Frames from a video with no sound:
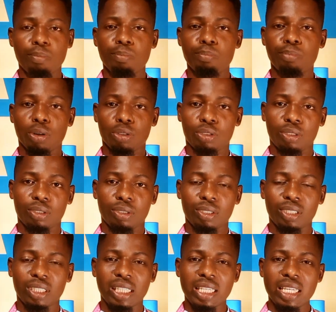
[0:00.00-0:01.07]
But
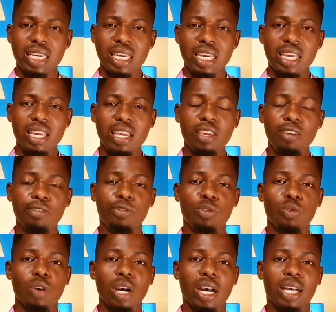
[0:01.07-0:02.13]
if
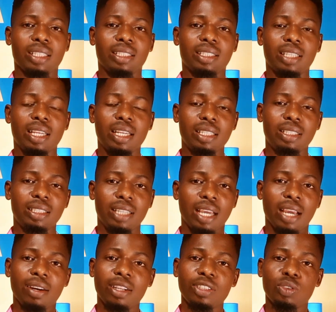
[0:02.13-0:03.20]
you are selling
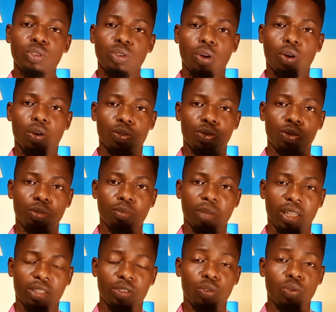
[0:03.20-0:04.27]
direct to your
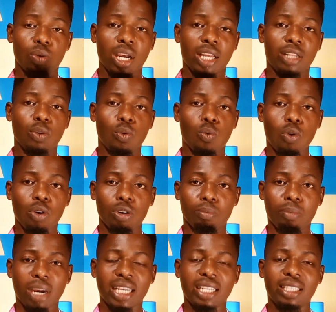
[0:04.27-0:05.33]
consumers, you are the one
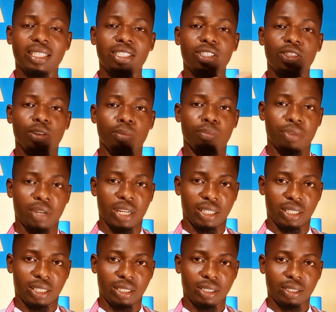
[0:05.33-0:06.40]
marketing your
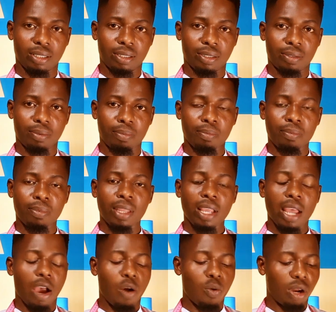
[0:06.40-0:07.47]
brand,
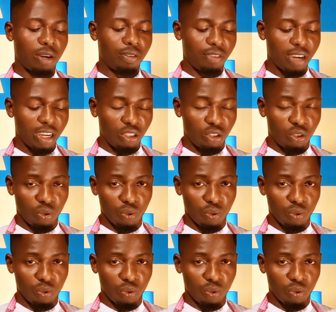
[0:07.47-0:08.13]
I will advise